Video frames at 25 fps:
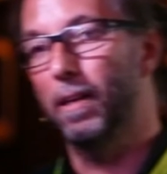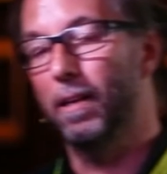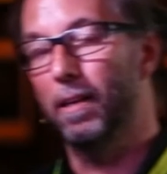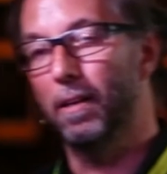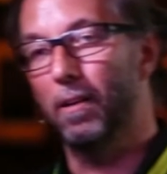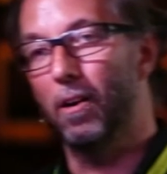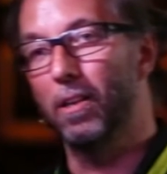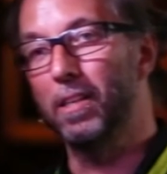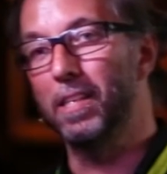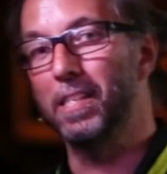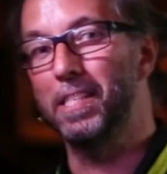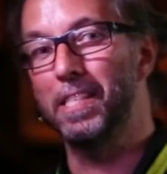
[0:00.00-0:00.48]

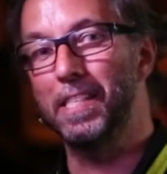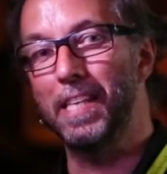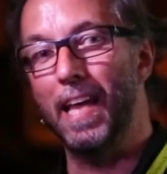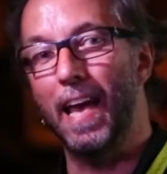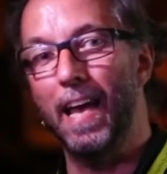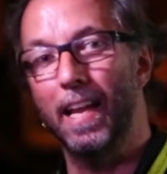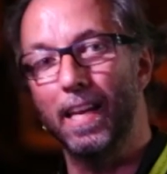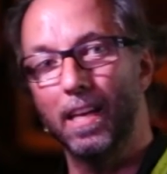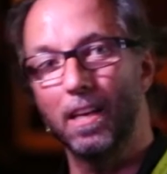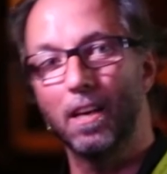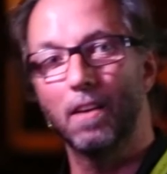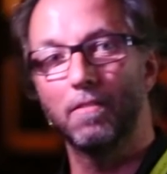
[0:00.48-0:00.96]

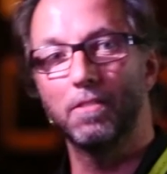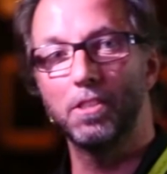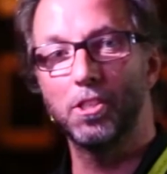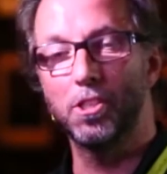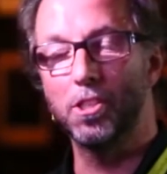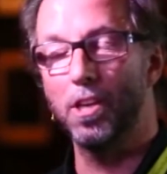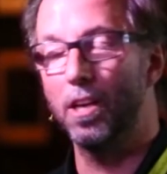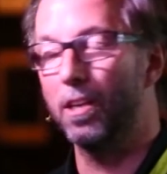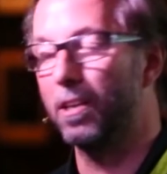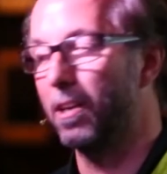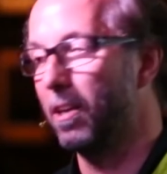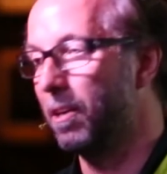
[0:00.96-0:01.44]
understanding of a
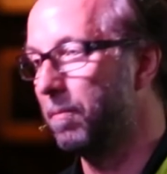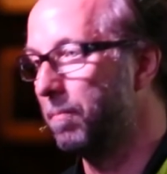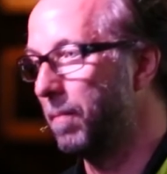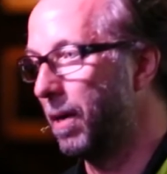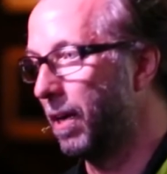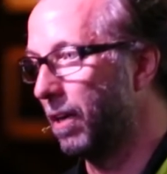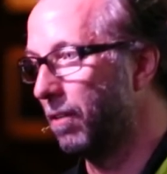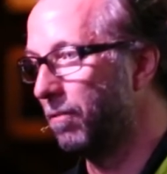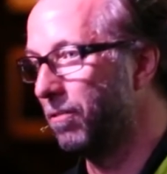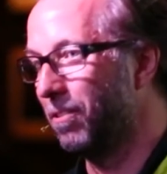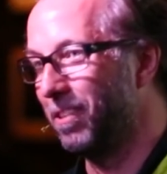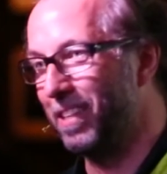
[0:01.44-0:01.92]
shotgun
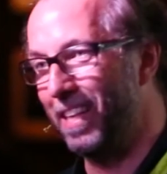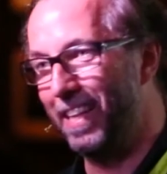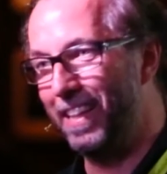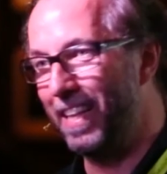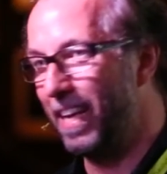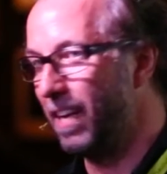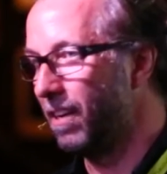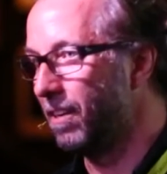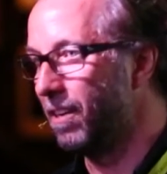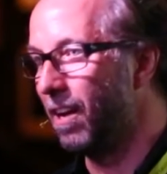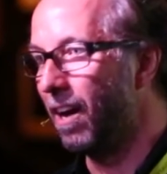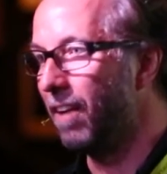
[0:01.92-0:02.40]
microphone
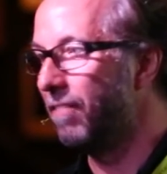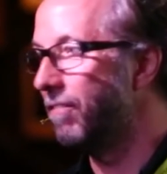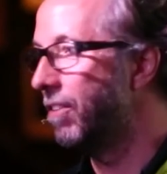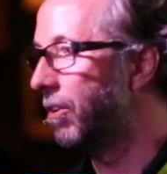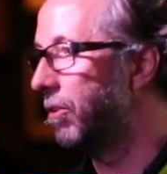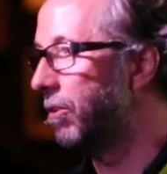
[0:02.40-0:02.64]
that they are not